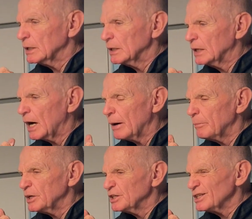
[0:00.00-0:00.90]

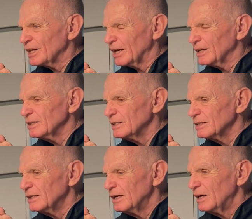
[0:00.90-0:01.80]
garbage things,
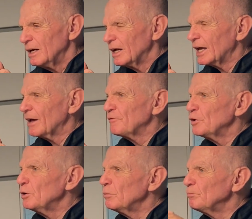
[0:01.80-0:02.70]
like if
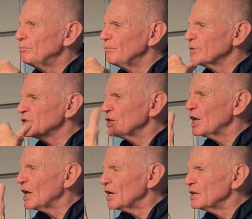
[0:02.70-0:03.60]
you
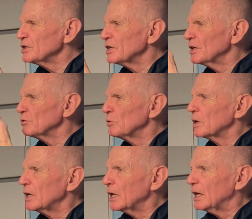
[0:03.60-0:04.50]
sneezed into a
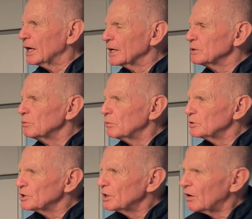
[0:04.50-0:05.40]
Kleenex, what would
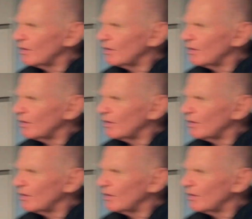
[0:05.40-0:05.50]
you call